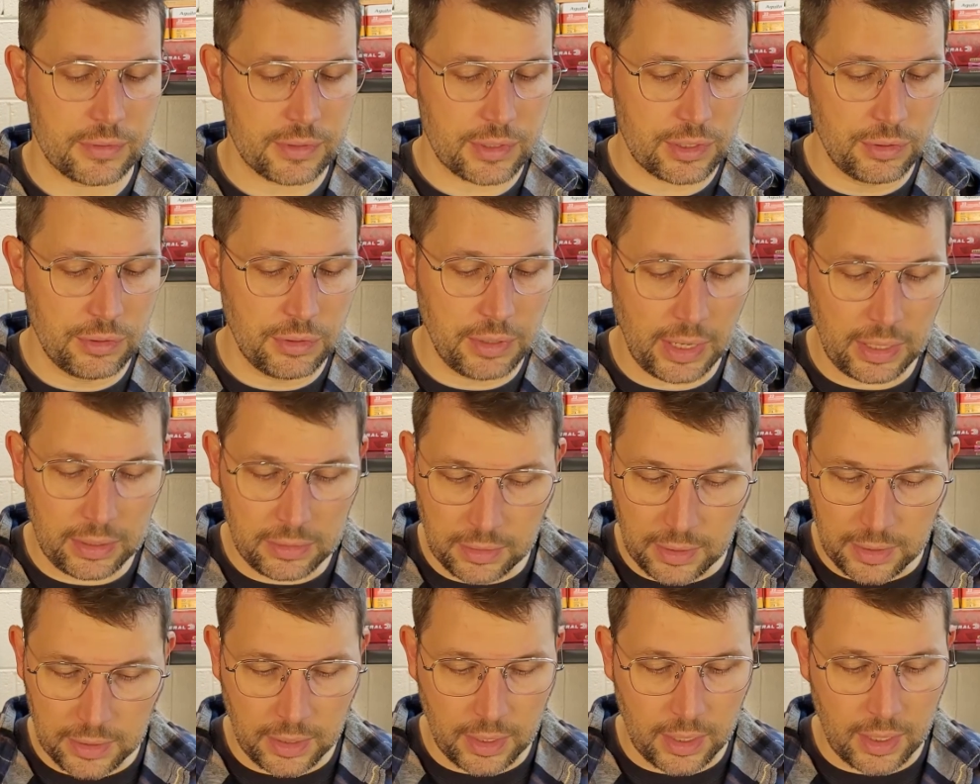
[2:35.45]
So you got a
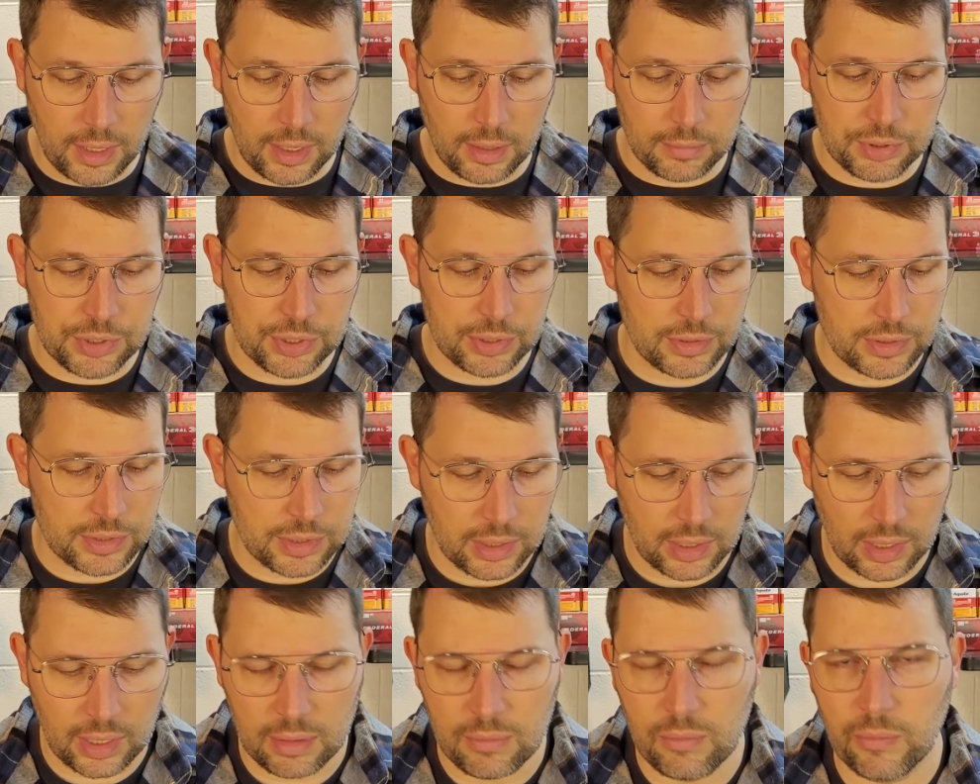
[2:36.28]
lot of options. And
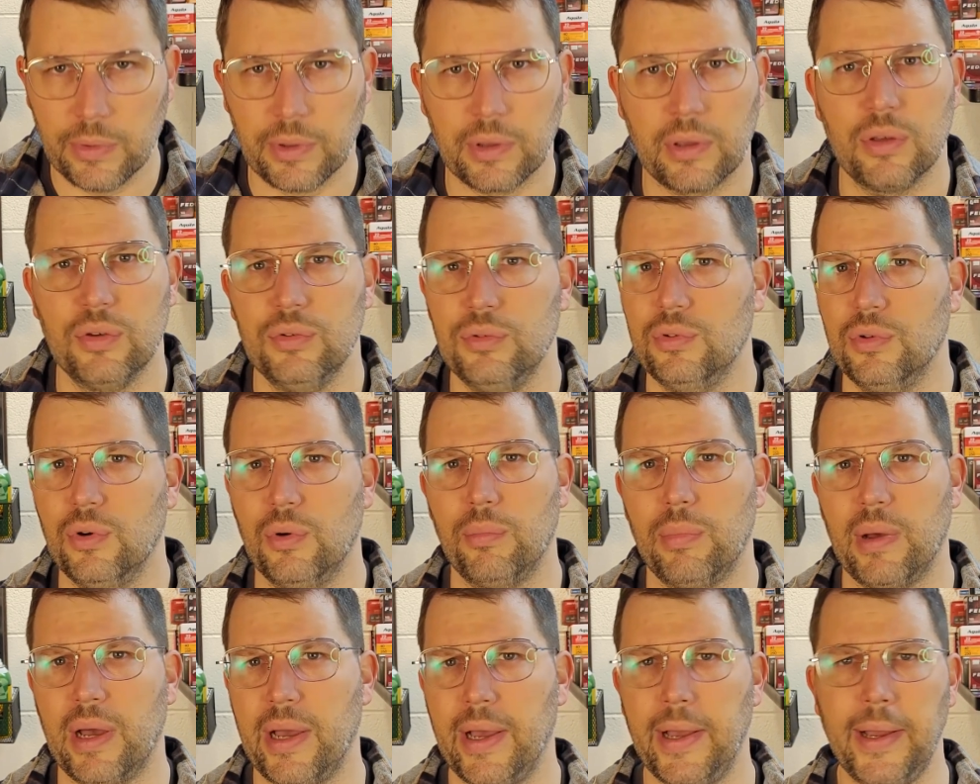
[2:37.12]
it came with a cool little
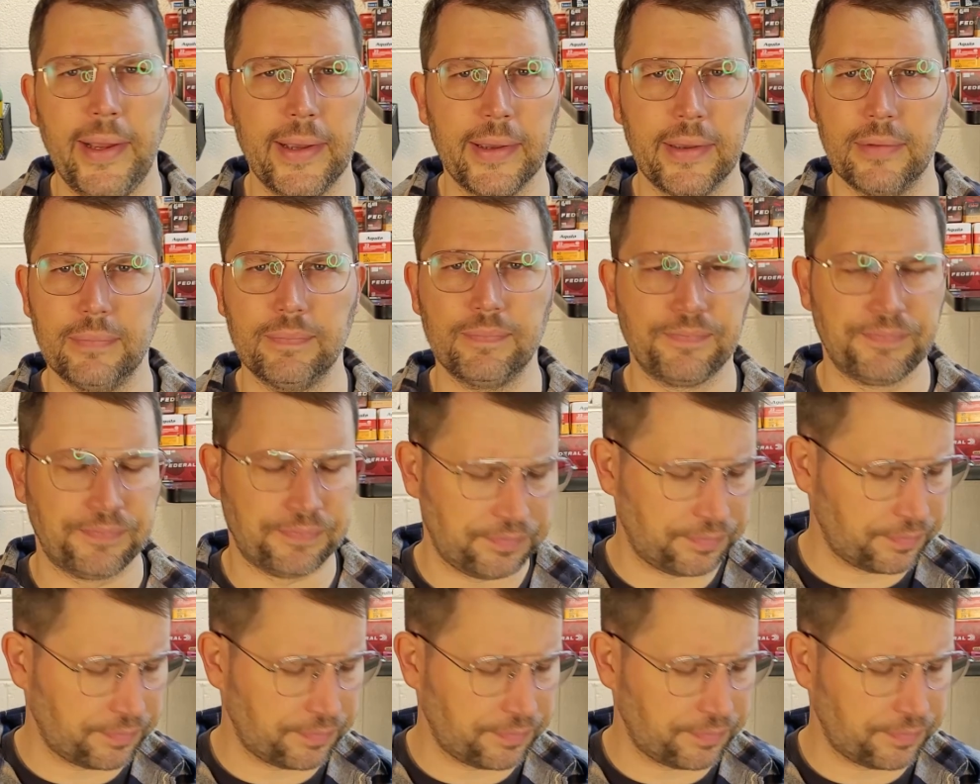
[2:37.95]
bag and